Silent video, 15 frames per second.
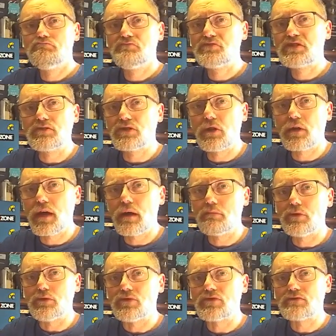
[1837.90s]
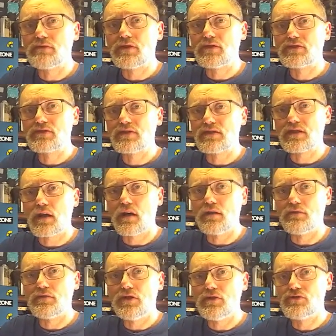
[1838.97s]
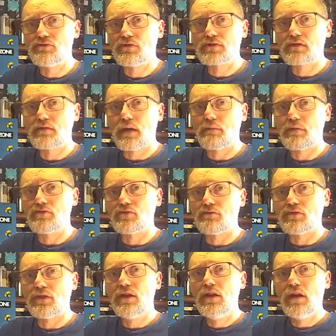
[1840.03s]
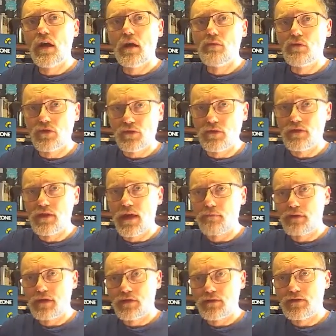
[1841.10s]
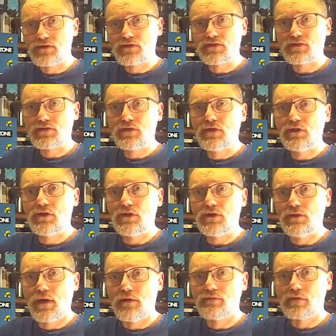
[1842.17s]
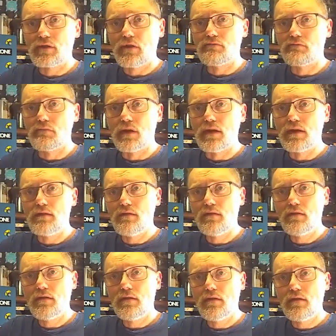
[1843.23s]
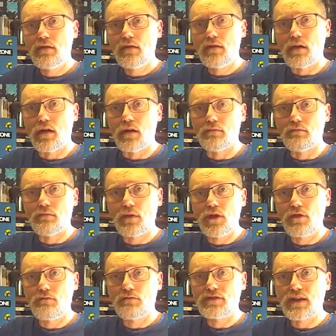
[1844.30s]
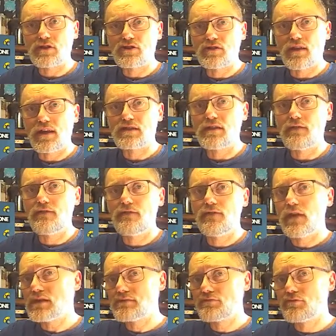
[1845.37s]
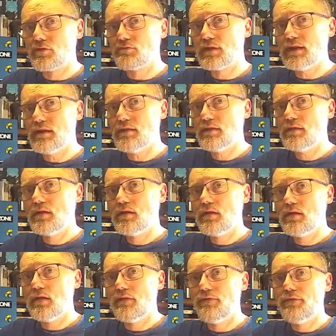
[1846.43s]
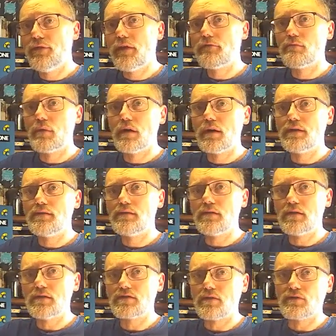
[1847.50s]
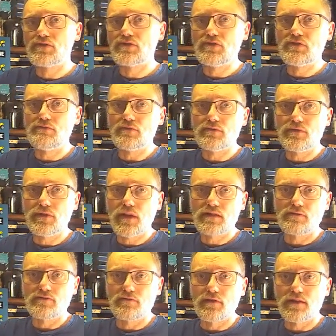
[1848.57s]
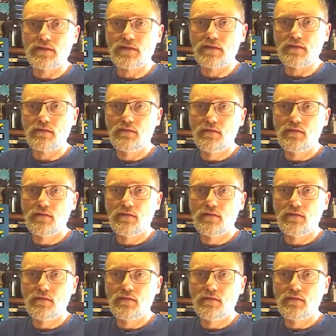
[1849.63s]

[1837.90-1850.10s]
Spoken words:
steel toe cap boots because there's a huge risk of that being dropped. I'm not doing that because you haven't given me hearing protection that actually fits properly. Never mind is of a suitable decibel rating.